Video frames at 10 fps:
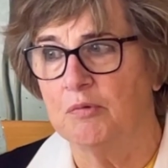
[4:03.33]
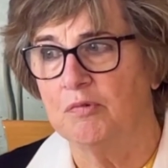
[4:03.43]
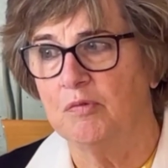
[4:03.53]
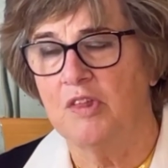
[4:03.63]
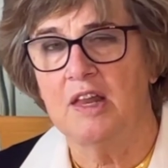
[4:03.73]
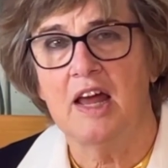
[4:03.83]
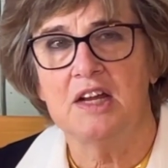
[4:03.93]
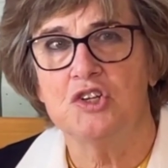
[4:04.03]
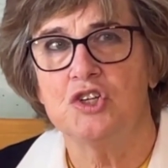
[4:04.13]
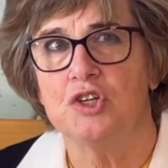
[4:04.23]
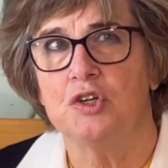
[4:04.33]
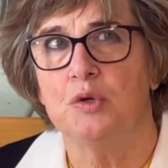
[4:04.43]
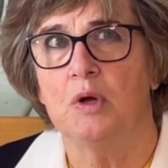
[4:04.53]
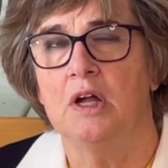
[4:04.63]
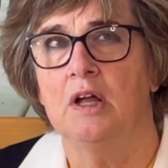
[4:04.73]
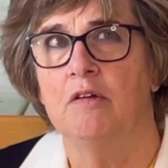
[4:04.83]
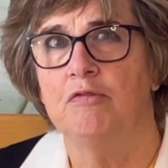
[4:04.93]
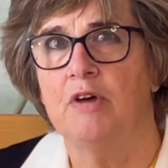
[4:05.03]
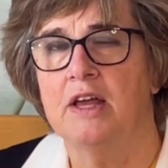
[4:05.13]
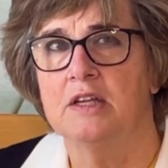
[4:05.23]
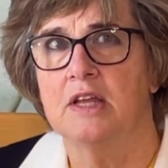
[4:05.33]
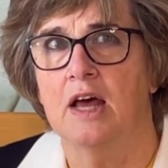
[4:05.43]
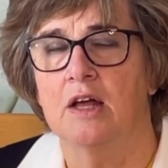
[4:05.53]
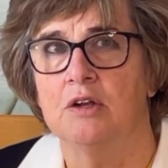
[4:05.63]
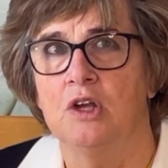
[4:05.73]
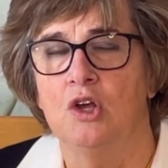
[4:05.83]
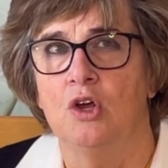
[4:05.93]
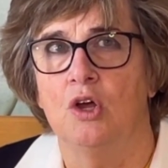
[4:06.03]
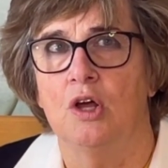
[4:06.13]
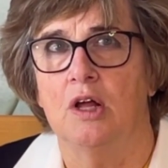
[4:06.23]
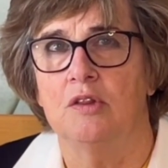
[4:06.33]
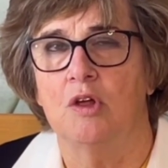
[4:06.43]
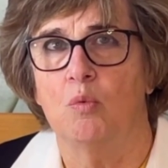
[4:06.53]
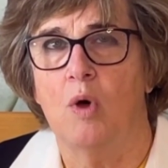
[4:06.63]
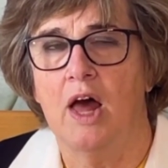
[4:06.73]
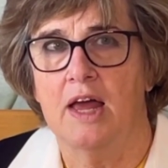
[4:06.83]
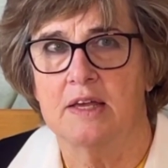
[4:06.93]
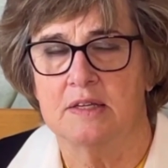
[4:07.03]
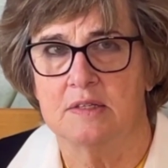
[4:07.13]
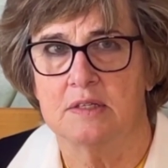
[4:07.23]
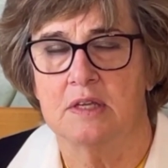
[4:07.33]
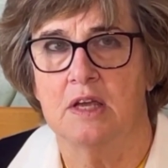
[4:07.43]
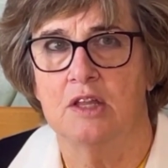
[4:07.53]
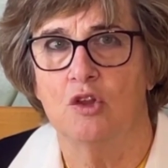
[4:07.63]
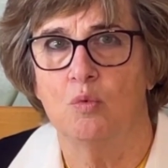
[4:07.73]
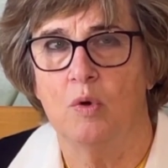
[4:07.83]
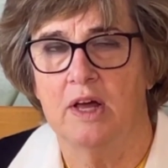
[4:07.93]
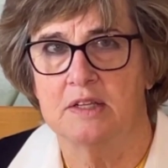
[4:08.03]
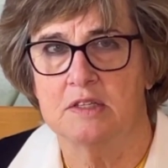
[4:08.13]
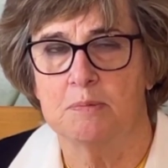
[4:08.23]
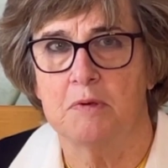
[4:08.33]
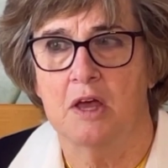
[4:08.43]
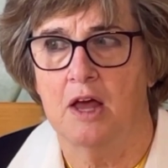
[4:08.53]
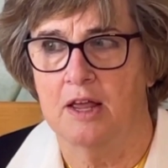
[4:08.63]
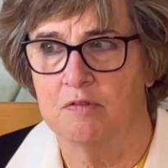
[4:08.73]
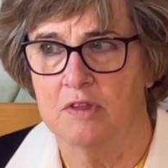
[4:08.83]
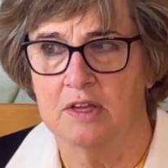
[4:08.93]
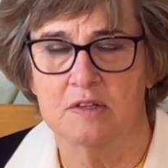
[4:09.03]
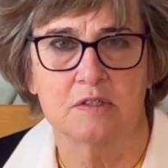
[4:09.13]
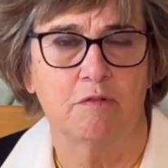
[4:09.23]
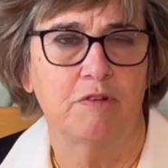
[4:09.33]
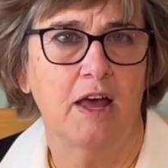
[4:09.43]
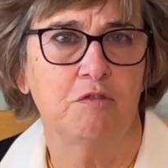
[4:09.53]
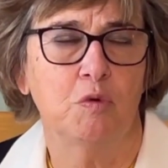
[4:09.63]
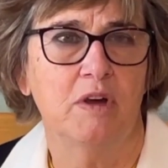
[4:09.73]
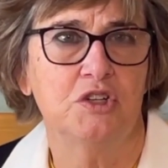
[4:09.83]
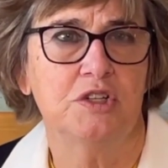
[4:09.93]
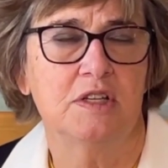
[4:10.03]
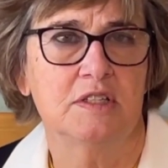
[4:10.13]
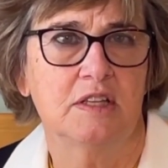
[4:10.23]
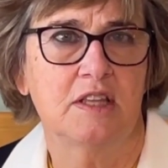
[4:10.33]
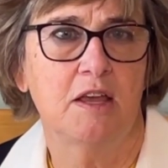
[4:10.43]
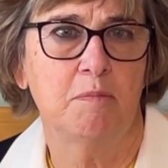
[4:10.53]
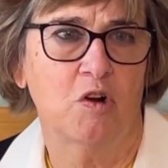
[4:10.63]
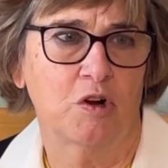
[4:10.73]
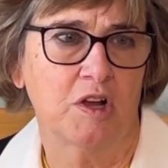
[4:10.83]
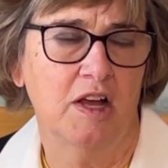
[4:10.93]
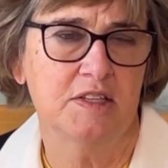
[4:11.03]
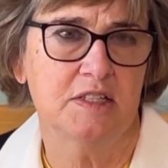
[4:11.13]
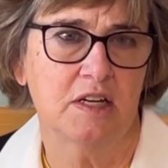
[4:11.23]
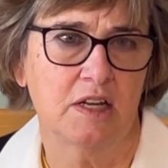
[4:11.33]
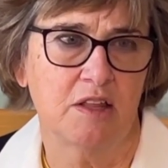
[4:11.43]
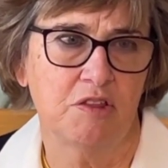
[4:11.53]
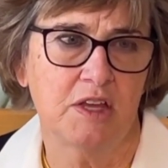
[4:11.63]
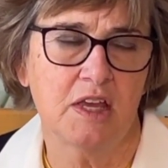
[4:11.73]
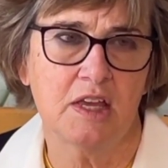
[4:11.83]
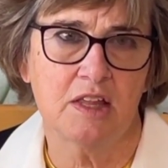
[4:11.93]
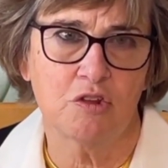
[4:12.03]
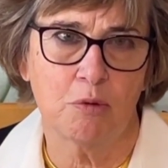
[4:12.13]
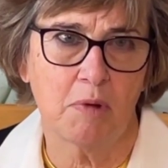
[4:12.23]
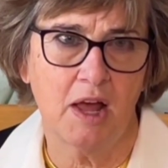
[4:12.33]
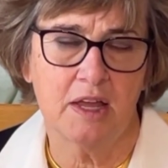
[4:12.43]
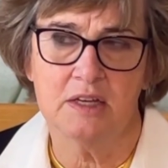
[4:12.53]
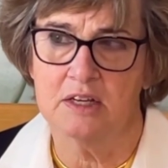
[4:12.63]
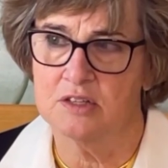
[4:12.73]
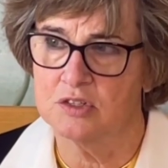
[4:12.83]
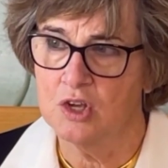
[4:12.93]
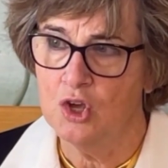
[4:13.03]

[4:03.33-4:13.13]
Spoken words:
They like to find out the whys and the whats behind things. The 5 questions that they are constantly thinking in their mind is